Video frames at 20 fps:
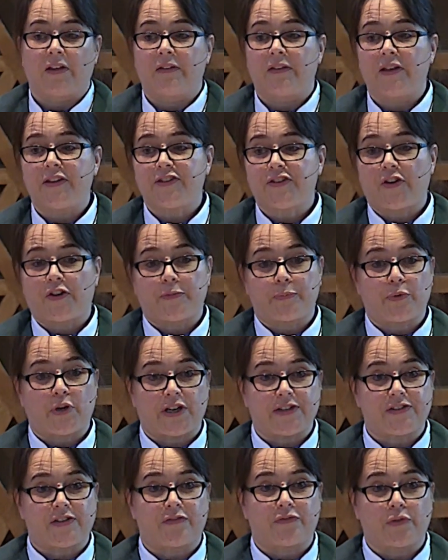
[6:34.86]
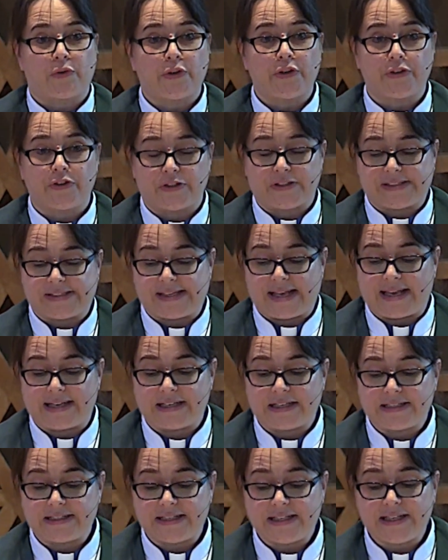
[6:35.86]
These are impressive words, and
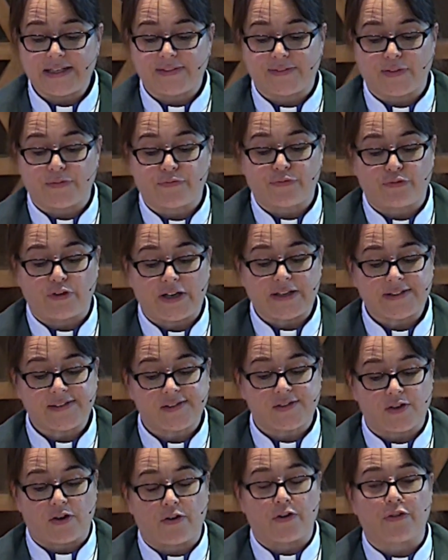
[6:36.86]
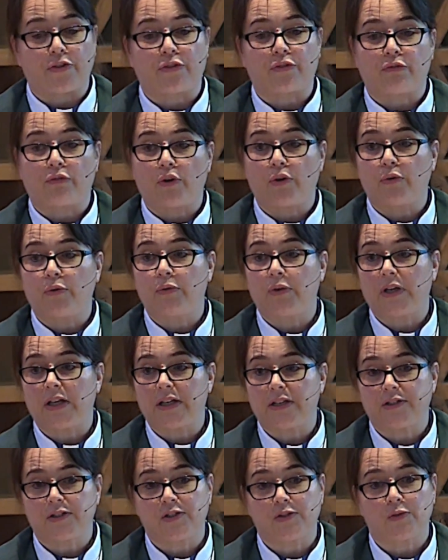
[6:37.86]
indeed the friends are thrown
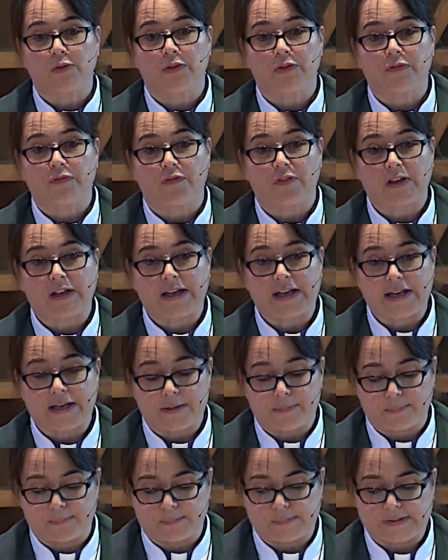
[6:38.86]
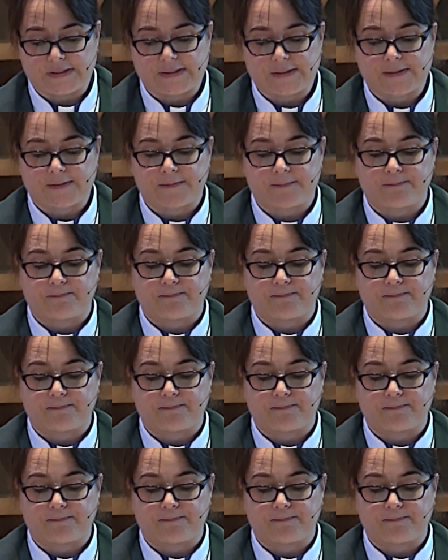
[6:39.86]
into the flames.